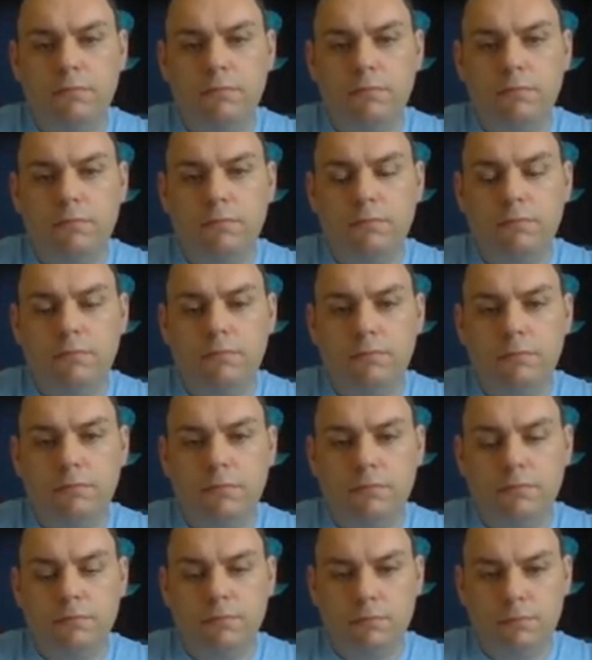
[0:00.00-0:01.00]

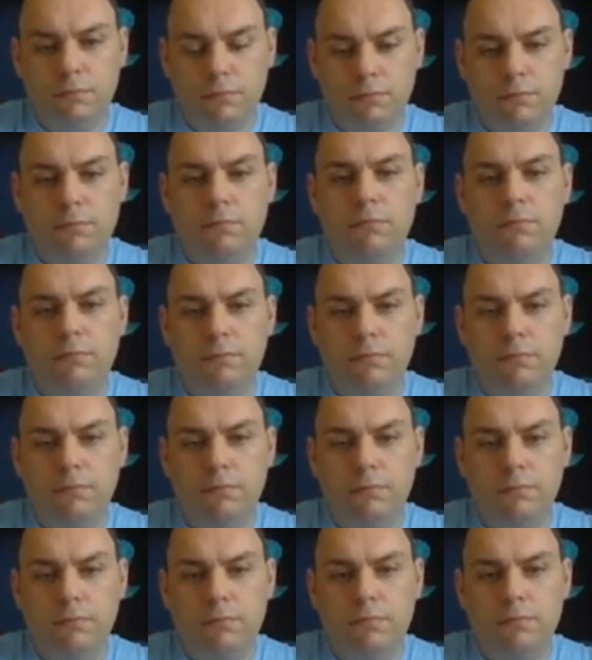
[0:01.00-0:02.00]

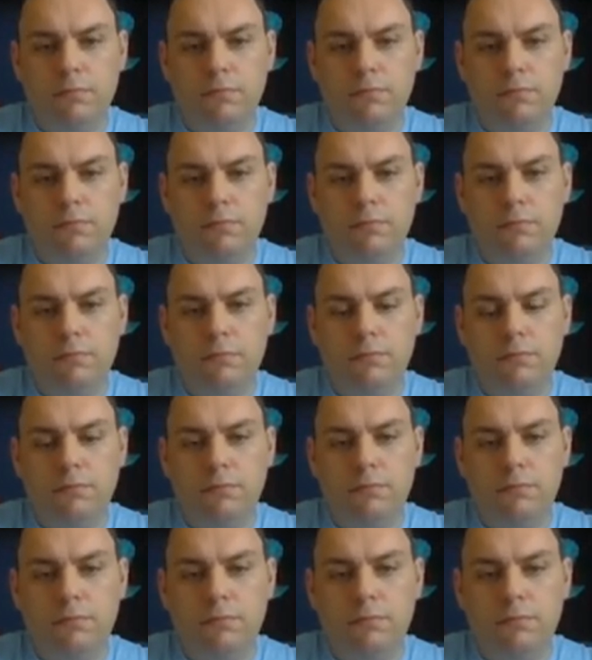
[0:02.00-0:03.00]

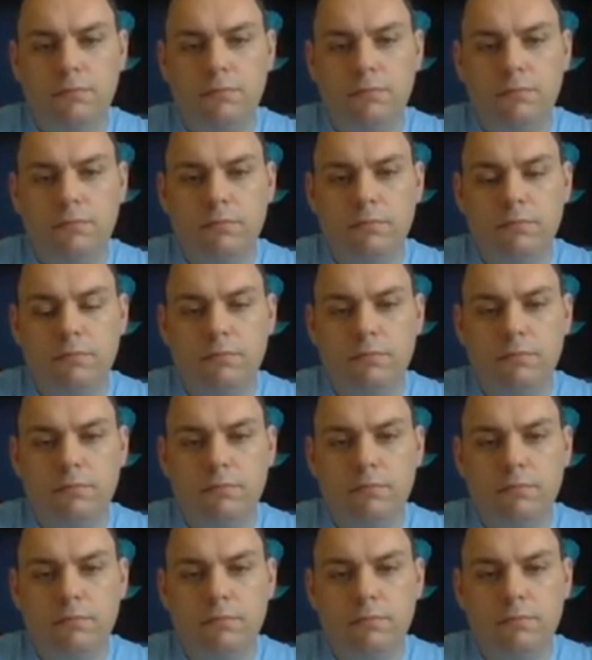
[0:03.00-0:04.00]

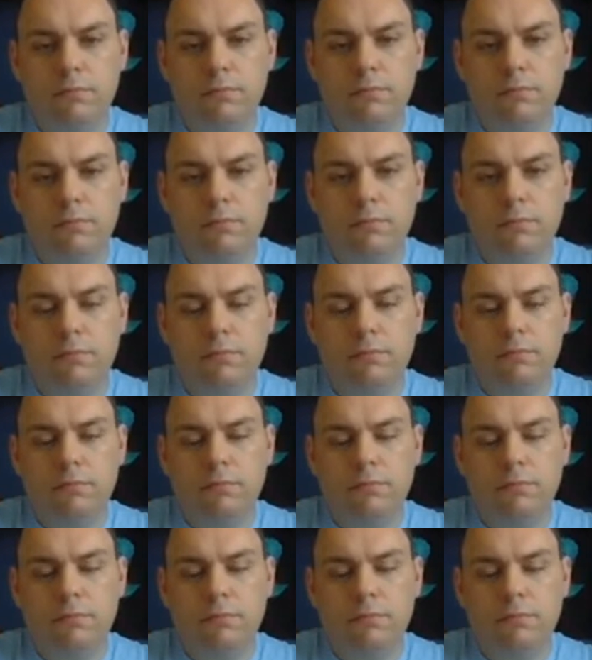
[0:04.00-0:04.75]
This person isn't speaking.